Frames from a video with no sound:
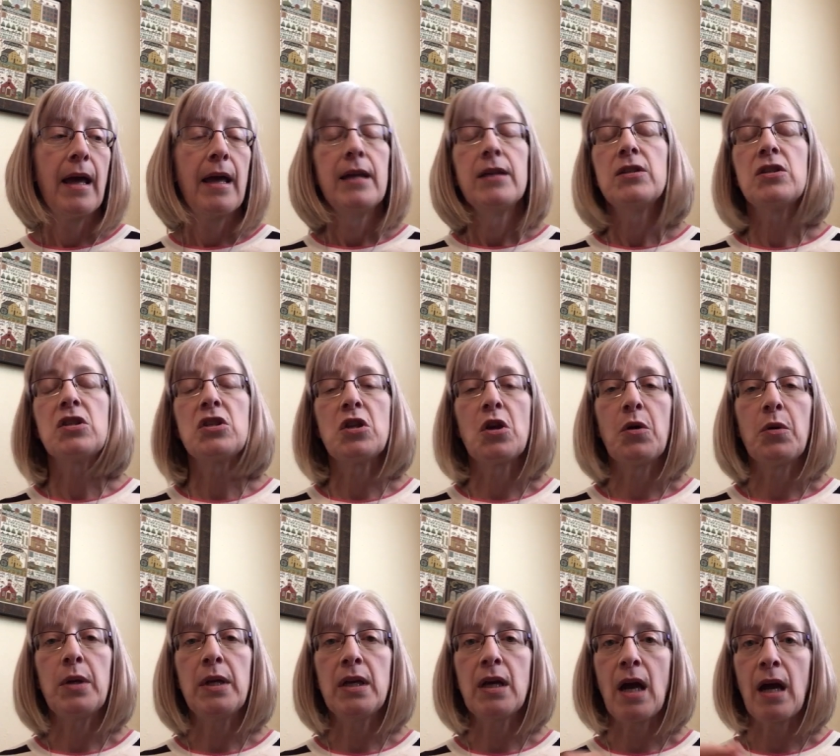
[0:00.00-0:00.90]
So
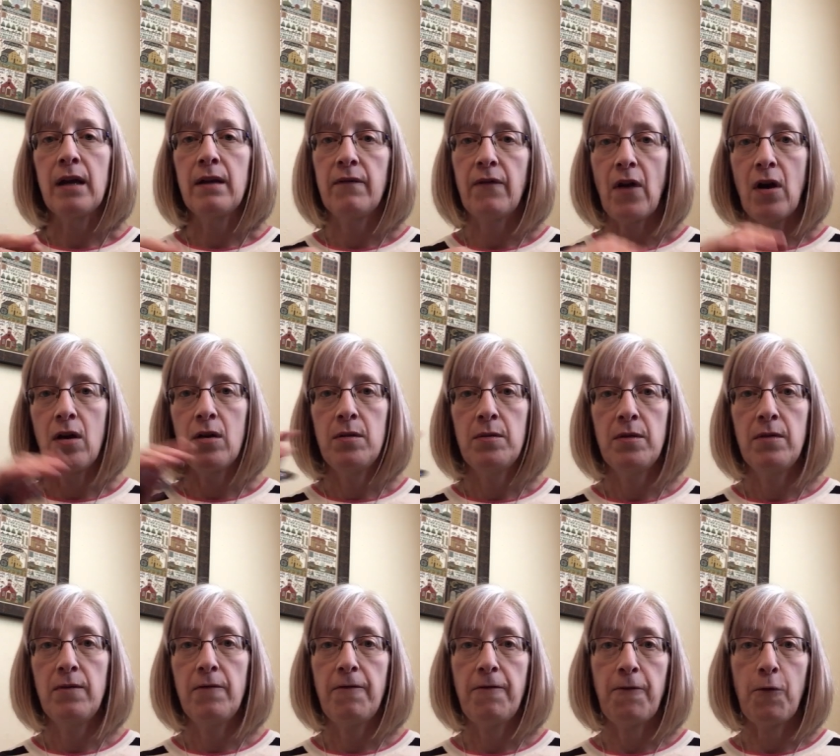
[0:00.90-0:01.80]
he kind of
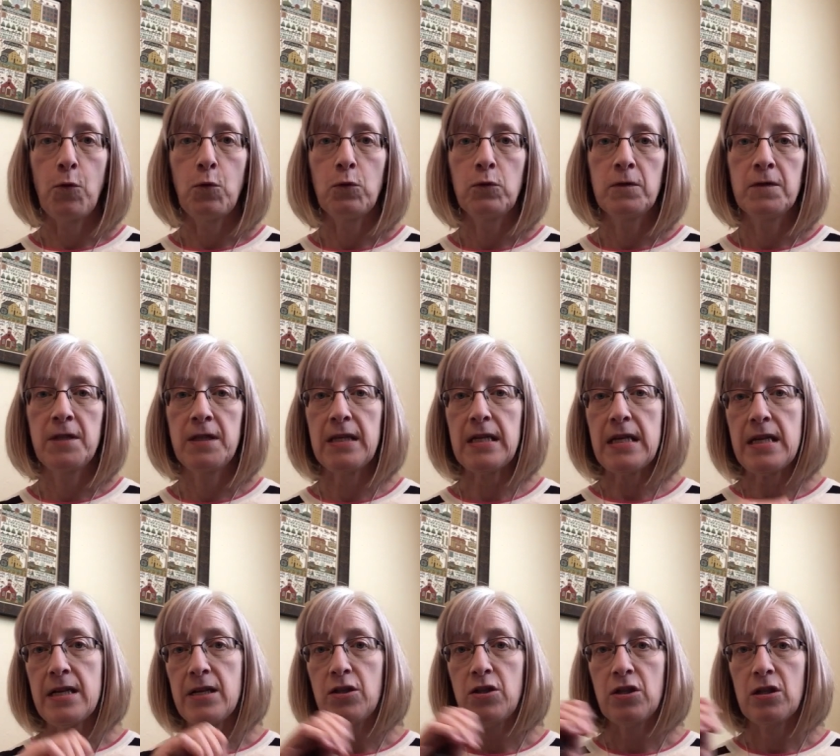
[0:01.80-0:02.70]
unfolds
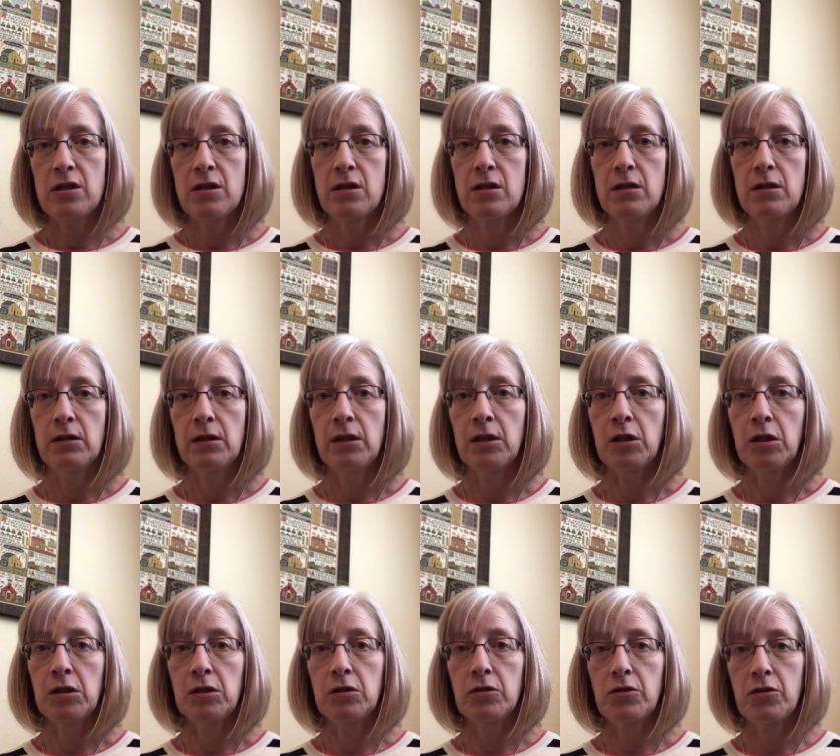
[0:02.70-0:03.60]
each
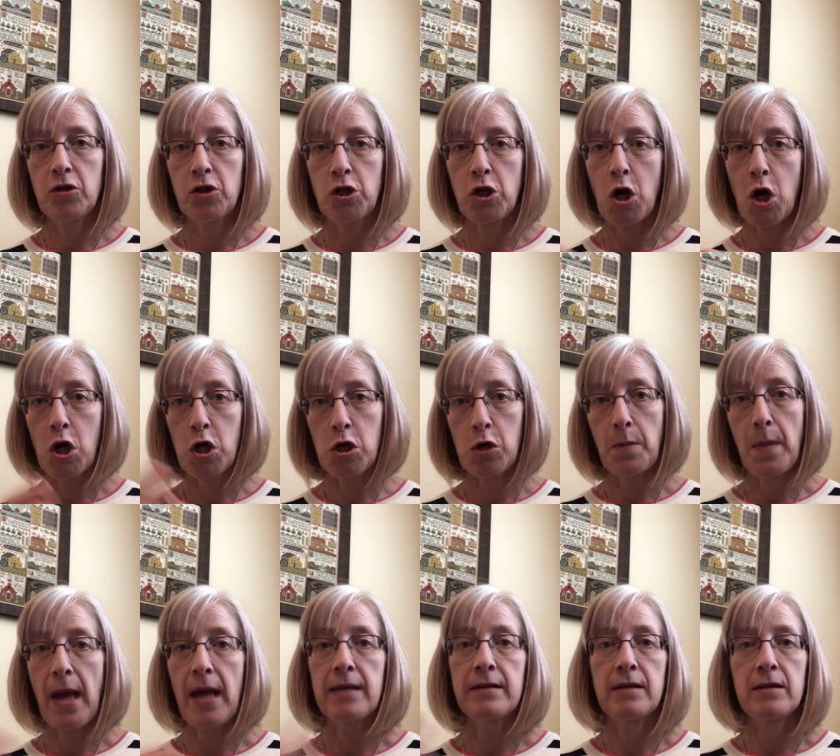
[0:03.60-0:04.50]
little charm,
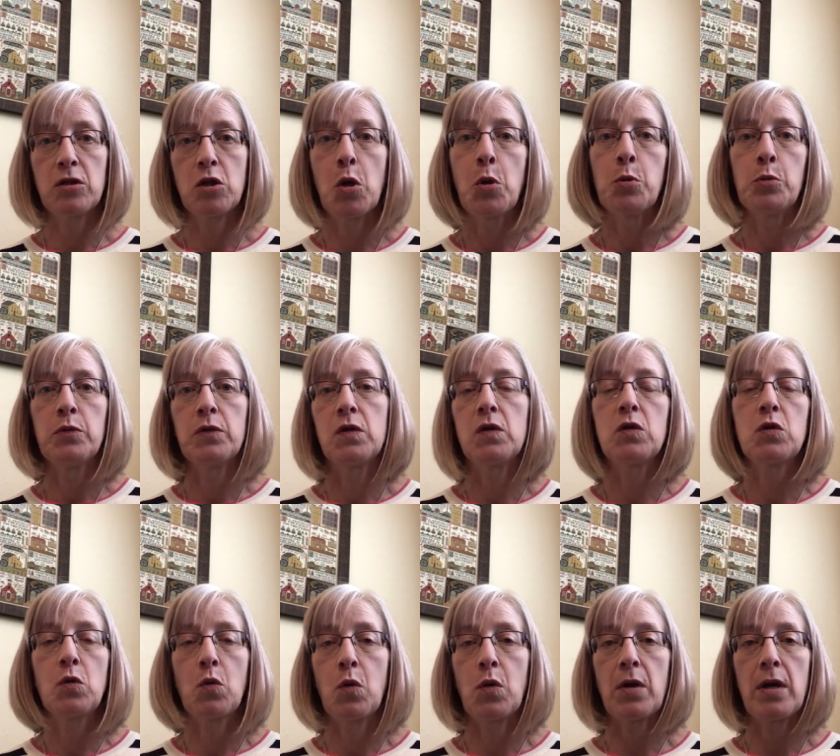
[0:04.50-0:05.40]
has its own
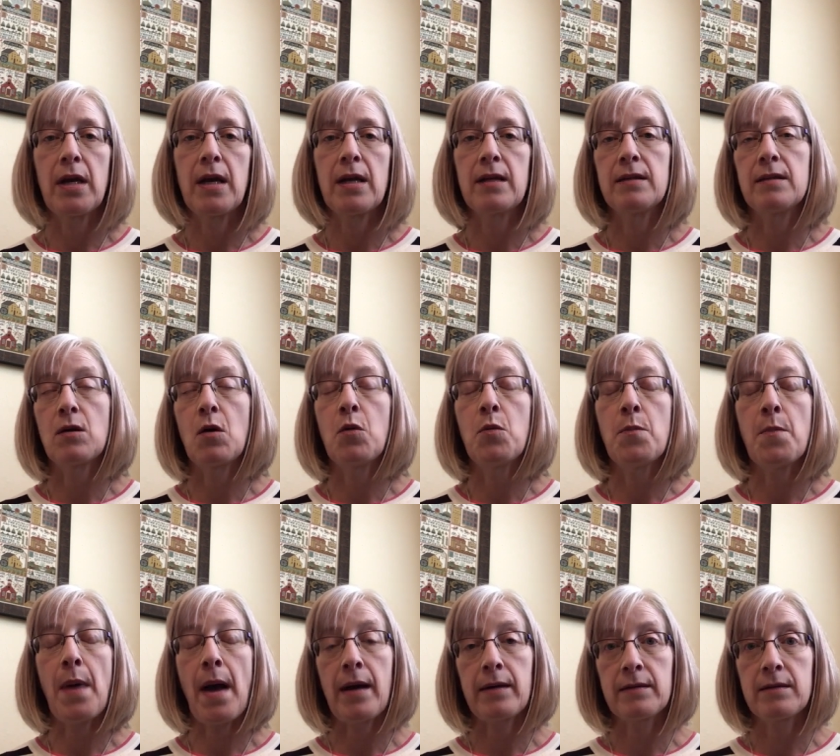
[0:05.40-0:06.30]
story, its own
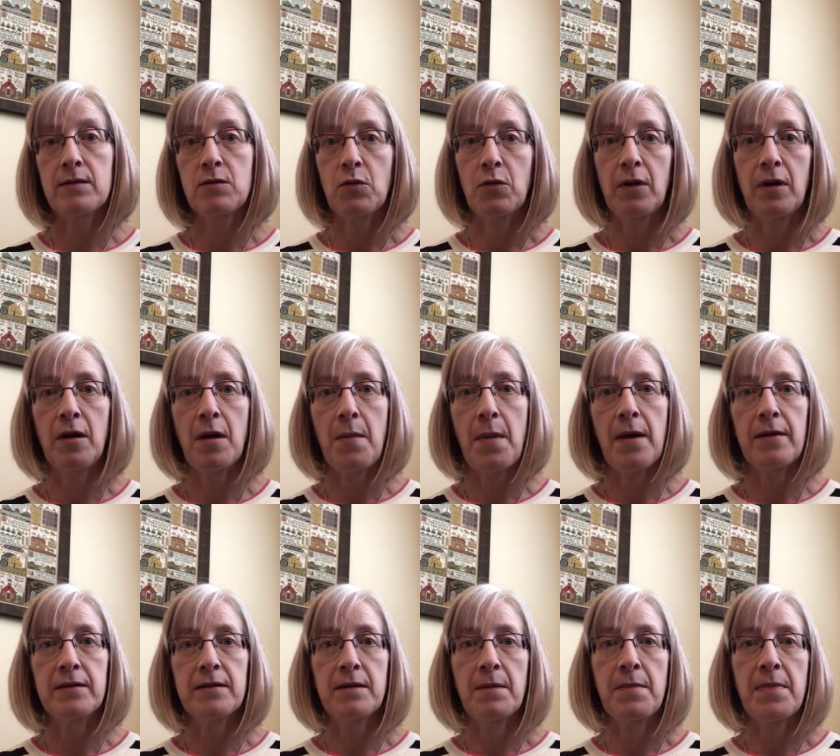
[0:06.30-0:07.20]
backstory
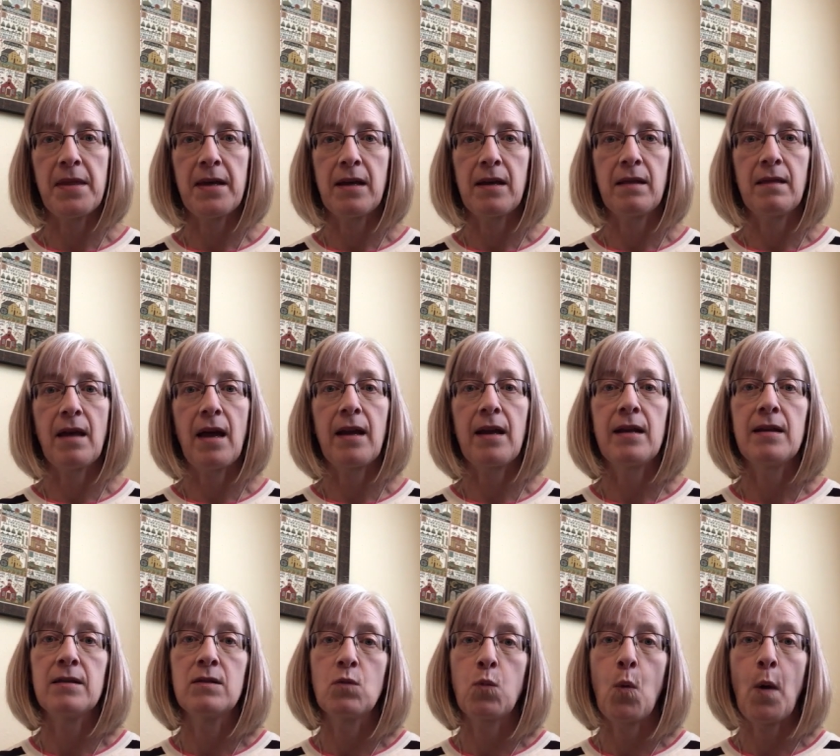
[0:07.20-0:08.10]
about something that
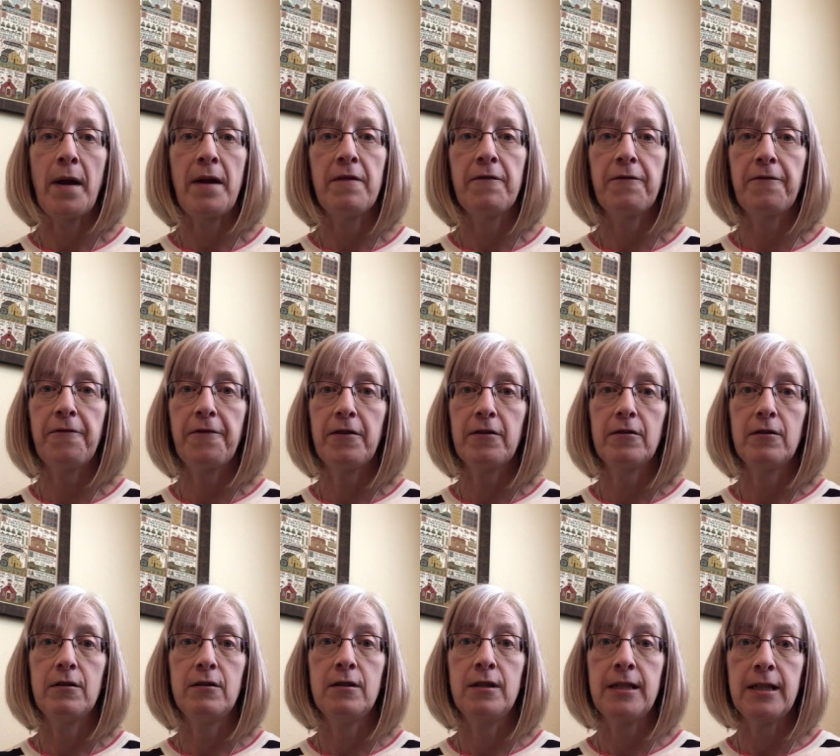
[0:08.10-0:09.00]
his wife
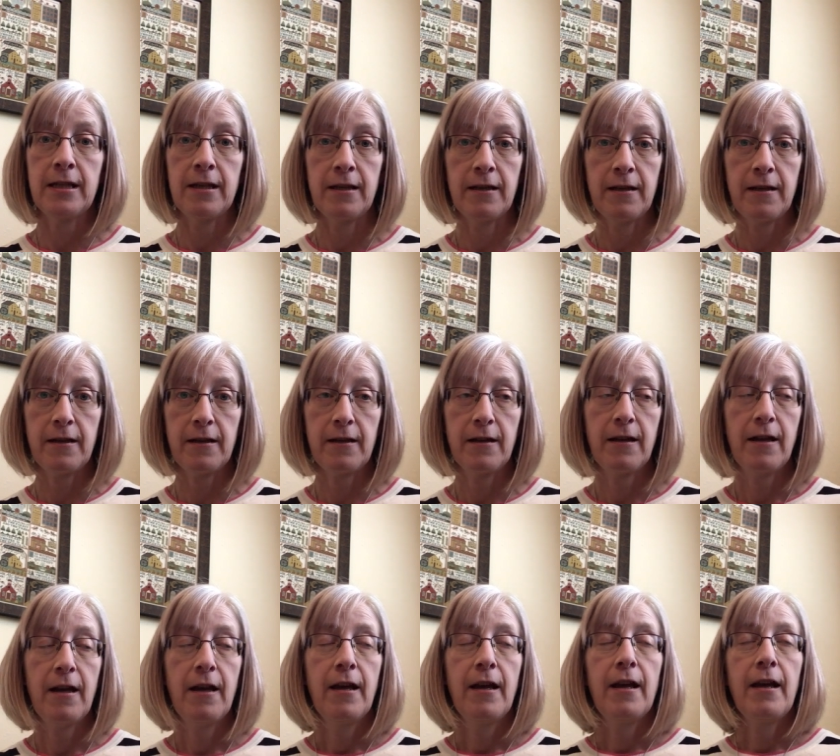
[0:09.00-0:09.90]
did
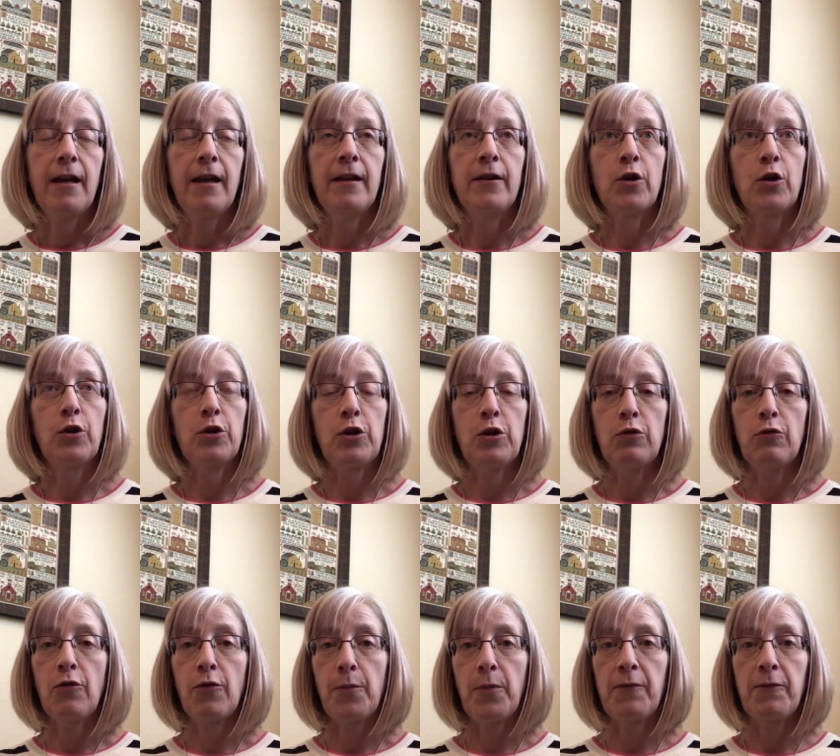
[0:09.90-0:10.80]
in her
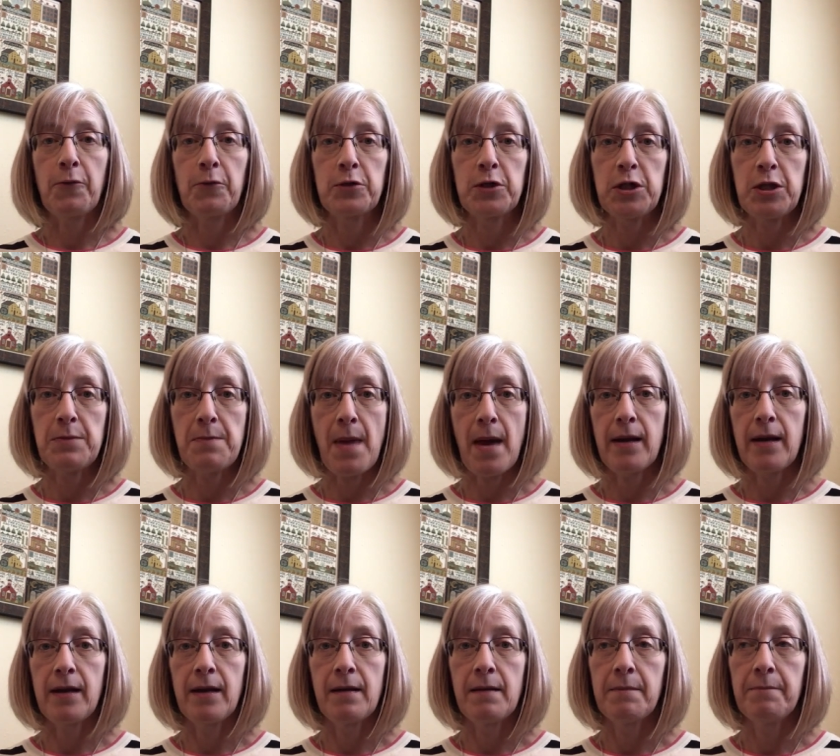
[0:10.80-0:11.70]
youth before she met
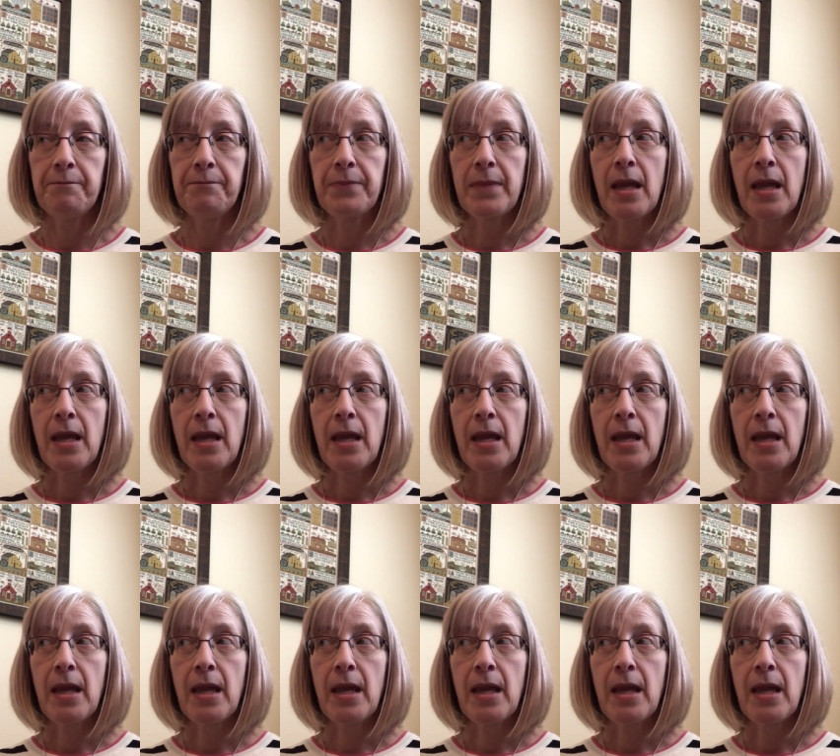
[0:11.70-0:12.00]
him.